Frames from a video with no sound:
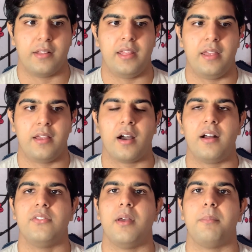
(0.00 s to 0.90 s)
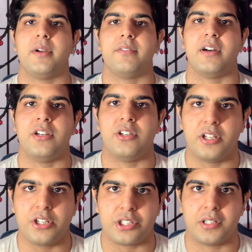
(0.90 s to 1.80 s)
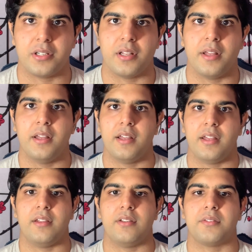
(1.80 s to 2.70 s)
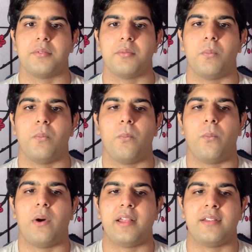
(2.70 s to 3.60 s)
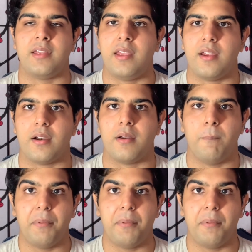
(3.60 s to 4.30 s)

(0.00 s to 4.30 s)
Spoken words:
The concept of addition is what is here.